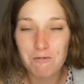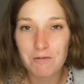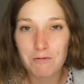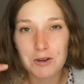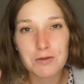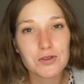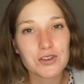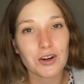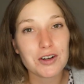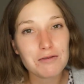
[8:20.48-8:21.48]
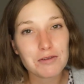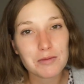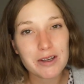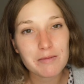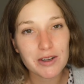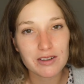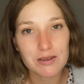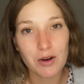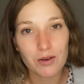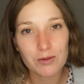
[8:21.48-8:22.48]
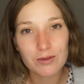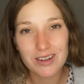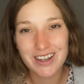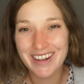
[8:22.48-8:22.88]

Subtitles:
feel sorry for me because I'm old.